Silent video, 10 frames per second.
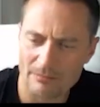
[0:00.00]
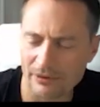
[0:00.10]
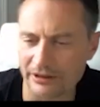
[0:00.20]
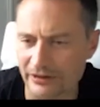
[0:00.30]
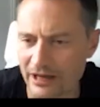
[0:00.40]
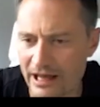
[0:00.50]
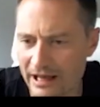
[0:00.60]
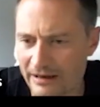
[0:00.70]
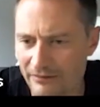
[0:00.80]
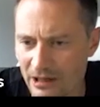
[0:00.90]
But
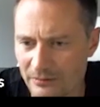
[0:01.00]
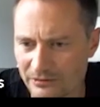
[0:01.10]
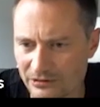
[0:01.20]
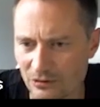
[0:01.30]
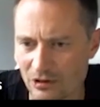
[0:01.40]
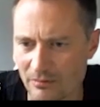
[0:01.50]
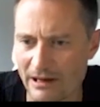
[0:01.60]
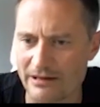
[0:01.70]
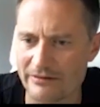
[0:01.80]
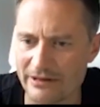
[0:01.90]
if I was to talk
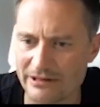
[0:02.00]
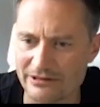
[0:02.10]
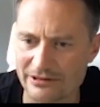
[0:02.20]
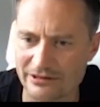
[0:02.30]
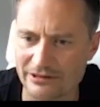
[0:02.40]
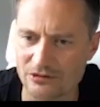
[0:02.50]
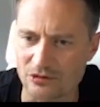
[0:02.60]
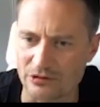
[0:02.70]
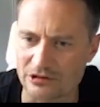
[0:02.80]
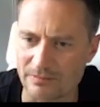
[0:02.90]
about this
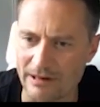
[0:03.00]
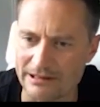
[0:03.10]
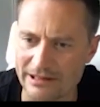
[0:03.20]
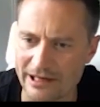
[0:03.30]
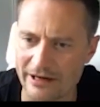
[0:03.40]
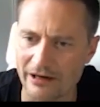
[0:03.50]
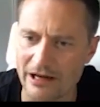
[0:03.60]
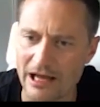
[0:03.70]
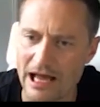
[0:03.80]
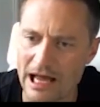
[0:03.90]
joint space here
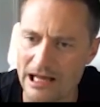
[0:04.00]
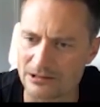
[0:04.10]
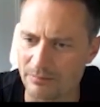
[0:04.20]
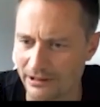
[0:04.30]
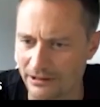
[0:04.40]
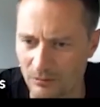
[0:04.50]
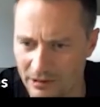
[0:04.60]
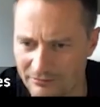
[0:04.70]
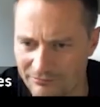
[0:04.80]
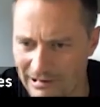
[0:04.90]
as being
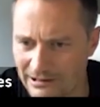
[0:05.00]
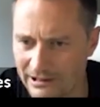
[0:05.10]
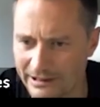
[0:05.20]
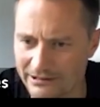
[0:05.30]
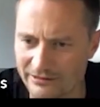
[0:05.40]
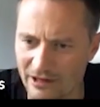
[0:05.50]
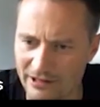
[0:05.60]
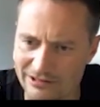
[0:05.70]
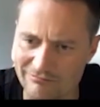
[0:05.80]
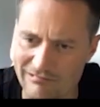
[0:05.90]
quite friendly, it's
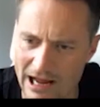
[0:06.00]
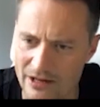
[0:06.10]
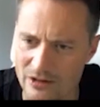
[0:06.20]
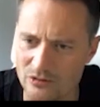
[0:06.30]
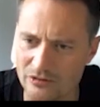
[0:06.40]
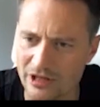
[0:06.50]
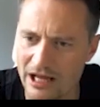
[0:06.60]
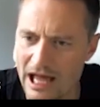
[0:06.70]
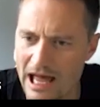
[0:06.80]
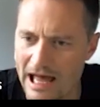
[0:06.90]
nice and round
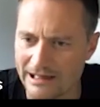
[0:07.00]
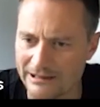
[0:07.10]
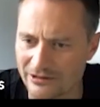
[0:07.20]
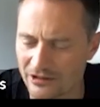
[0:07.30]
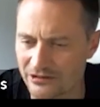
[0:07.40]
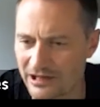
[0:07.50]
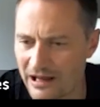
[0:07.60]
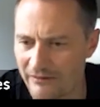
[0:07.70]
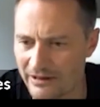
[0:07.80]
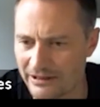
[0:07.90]
and it doesn't
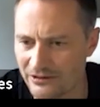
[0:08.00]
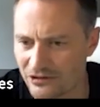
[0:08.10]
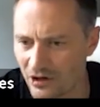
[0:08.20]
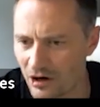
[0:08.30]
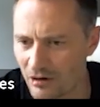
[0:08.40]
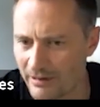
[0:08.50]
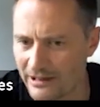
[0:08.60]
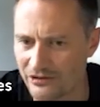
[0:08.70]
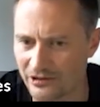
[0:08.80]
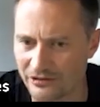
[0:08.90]
have any sharp
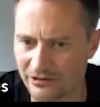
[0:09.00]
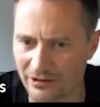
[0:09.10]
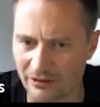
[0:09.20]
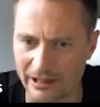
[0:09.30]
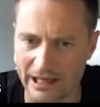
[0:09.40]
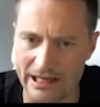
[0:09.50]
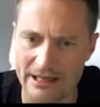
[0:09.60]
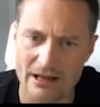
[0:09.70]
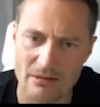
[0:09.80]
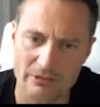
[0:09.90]
edges, okay?
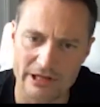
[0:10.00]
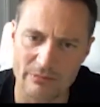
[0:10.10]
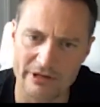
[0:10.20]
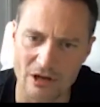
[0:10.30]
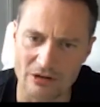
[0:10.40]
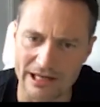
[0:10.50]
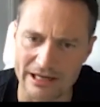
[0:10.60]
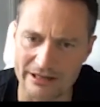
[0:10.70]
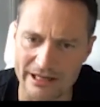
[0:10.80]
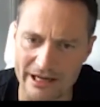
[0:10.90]
But then we go
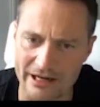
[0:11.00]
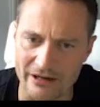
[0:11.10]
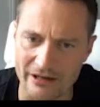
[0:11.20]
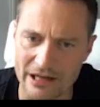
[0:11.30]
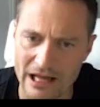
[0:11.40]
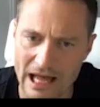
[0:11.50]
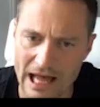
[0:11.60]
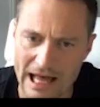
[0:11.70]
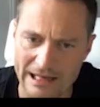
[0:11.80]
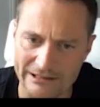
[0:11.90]
down here
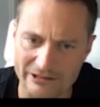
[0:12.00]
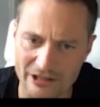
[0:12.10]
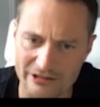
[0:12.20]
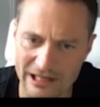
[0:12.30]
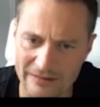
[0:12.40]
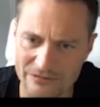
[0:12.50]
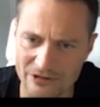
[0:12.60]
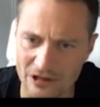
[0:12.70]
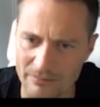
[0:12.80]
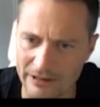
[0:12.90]
and it does have
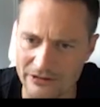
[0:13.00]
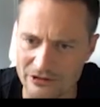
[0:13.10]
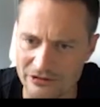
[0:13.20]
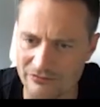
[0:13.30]
sharp edges.